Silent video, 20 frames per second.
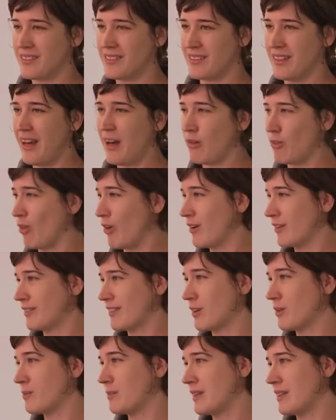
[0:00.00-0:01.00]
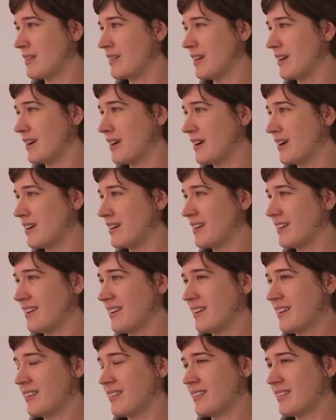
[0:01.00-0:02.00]
how long they'll be there.
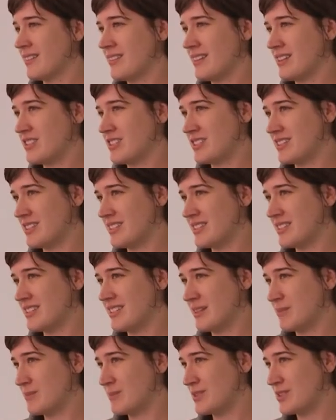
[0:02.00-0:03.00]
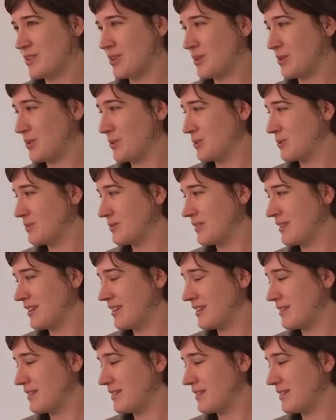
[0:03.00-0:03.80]
They just seem so,